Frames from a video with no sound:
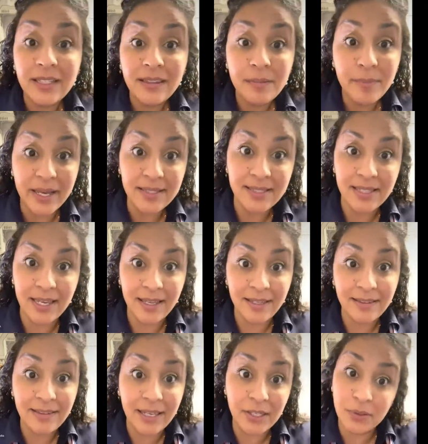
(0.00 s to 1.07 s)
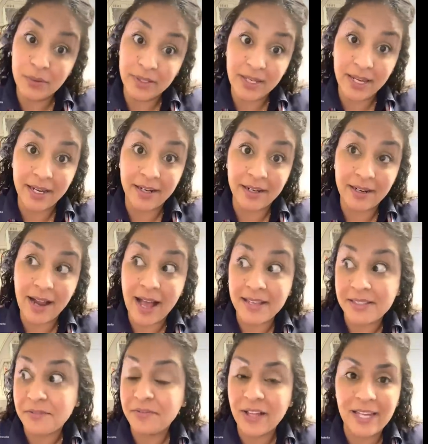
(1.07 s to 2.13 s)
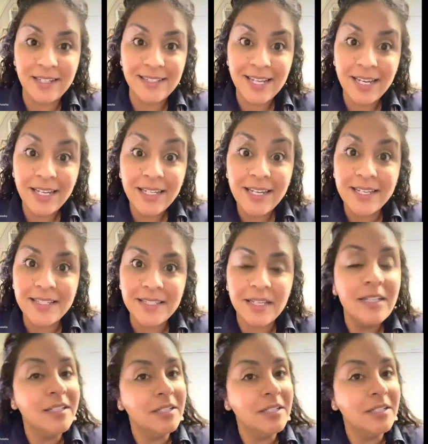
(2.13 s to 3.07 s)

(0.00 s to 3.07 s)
the best thing that you can hear as a flight attendant is,